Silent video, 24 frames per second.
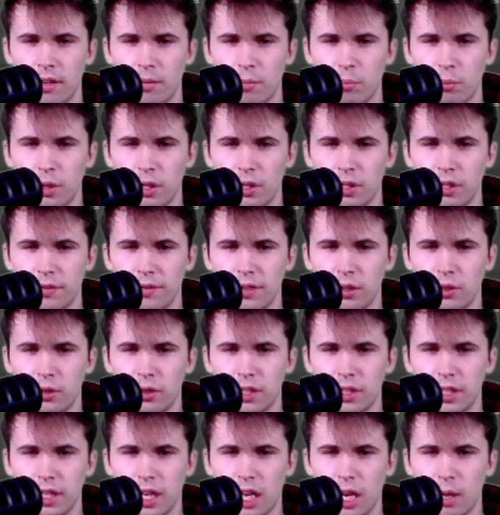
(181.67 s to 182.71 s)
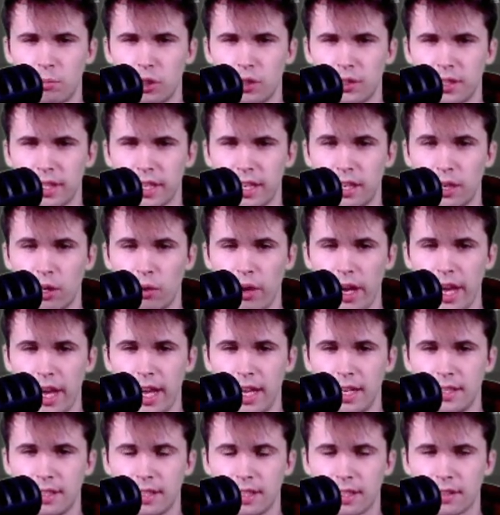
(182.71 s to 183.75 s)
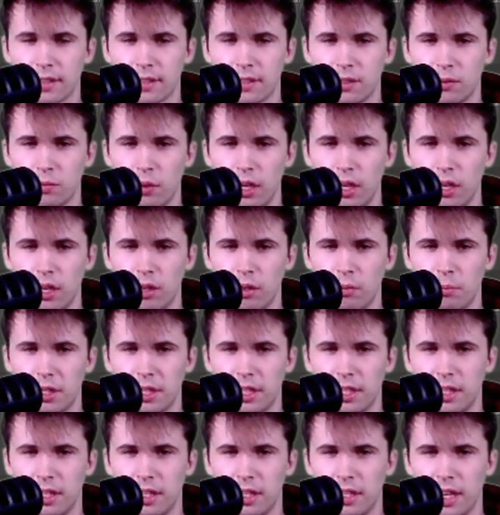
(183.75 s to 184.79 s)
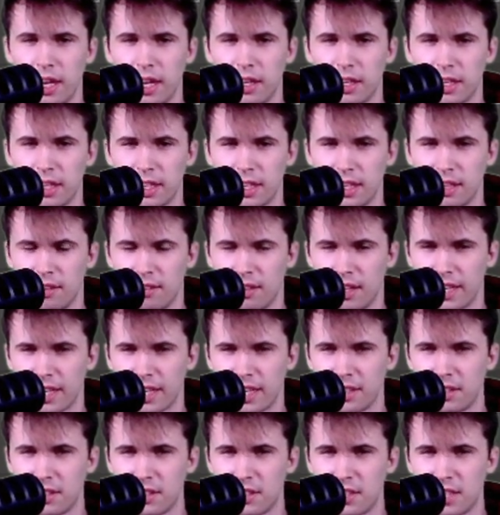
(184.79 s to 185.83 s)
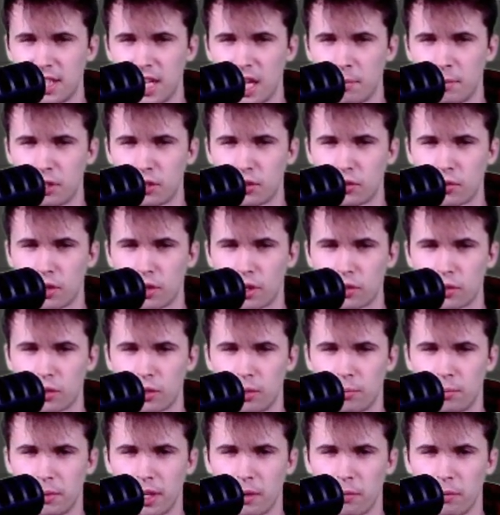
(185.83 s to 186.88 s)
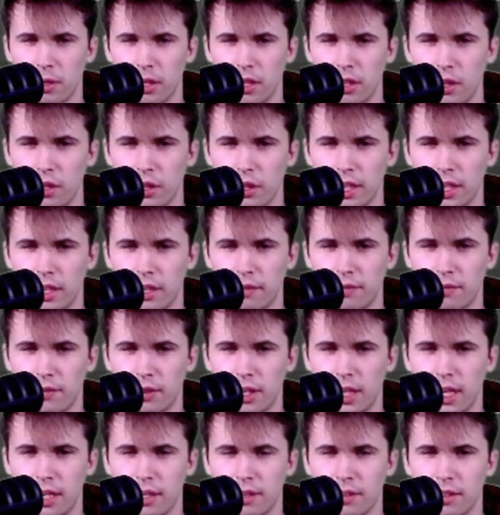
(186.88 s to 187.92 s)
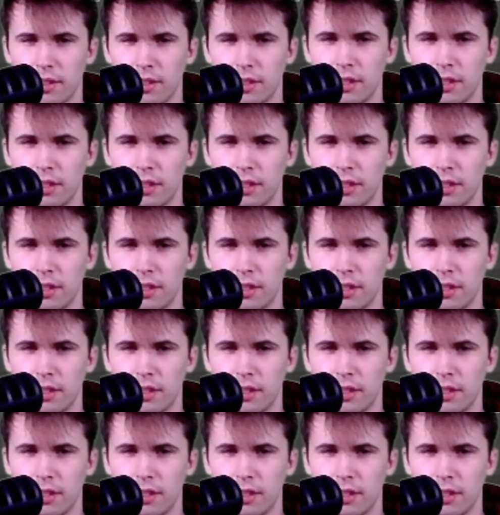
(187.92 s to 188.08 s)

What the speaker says: Bunch of interesting options. I can go a6 as well, but then I get this damaged structure. I'm not really looking for that.